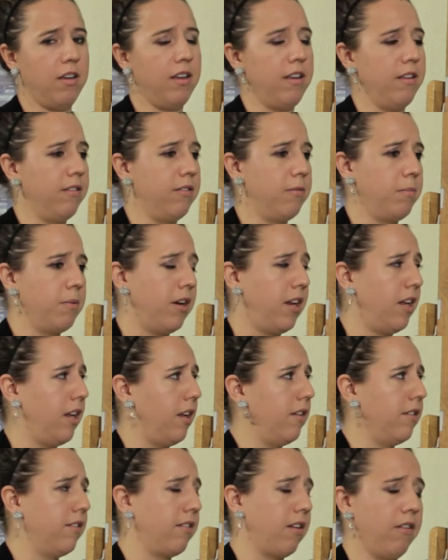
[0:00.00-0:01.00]
is
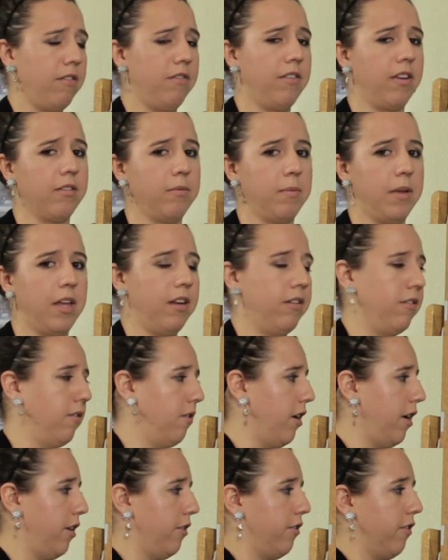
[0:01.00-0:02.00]
pretty
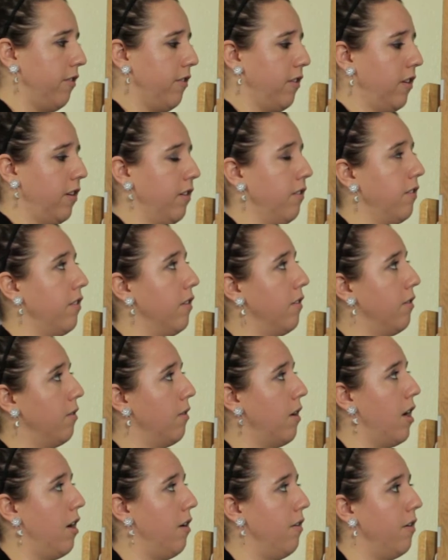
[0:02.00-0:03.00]
self-explanatory. It's just the distance
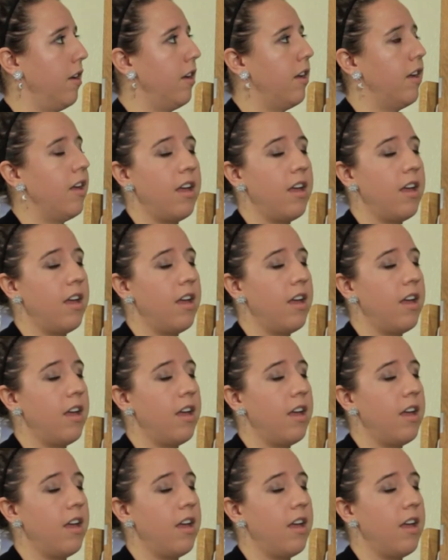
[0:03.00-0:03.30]
around.